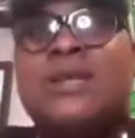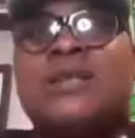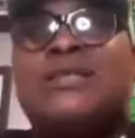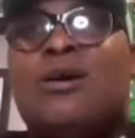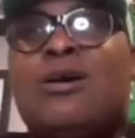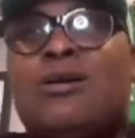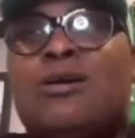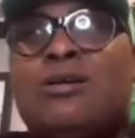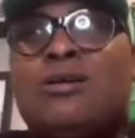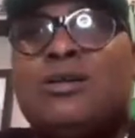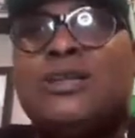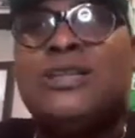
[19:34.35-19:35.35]
So
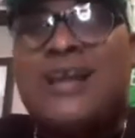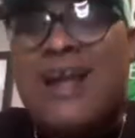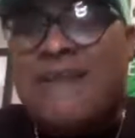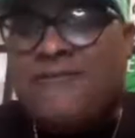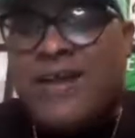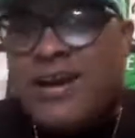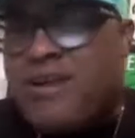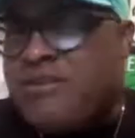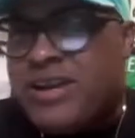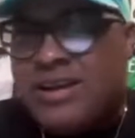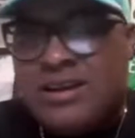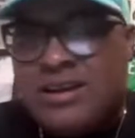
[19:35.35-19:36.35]
they're not
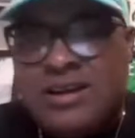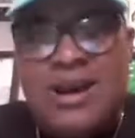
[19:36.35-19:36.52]
firing.